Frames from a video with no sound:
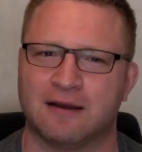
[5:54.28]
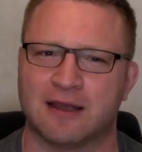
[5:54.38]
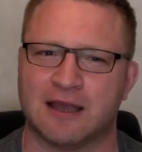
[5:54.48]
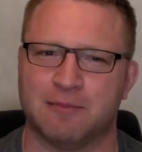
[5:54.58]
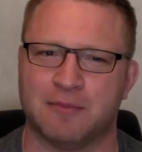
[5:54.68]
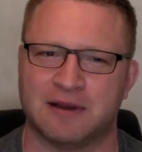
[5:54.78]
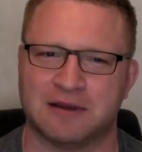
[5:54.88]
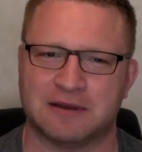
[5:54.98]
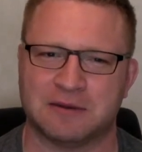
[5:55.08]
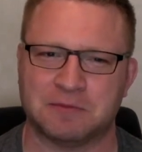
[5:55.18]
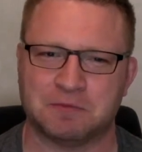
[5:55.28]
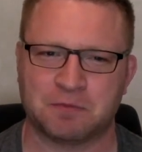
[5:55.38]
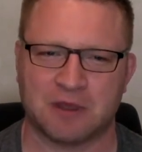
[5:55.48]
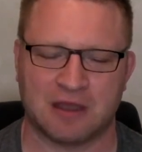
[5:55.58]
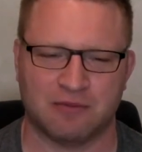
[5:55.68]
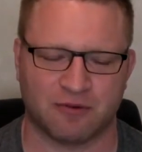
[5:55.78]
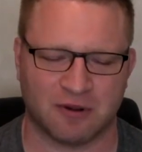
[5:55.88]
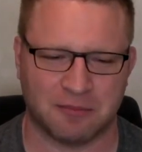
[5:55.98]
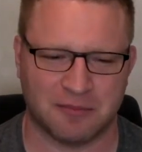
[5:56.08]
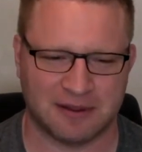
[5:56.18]
came
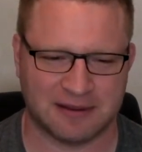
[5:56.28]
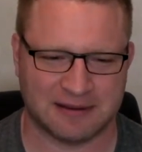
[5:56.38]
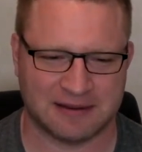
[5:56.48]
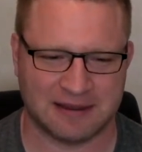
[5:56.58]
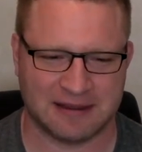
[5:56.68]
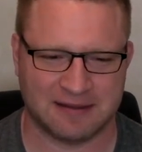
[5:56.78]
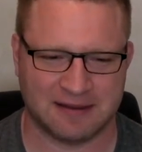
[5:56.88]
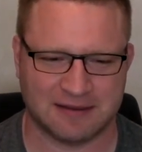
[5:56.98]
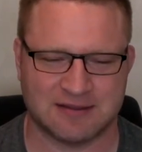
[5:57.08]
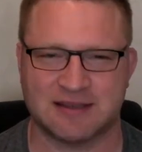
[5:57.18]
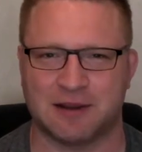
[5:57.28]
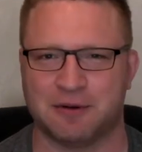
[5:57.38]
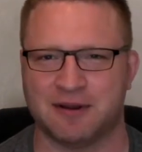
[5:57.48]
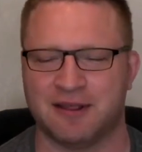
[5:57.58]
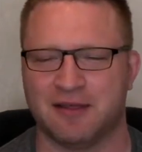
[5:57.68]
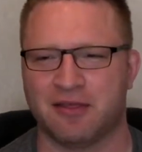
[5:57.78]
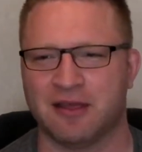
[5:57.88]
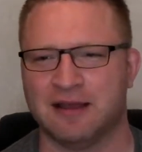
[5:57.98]
from in Stairway to Death.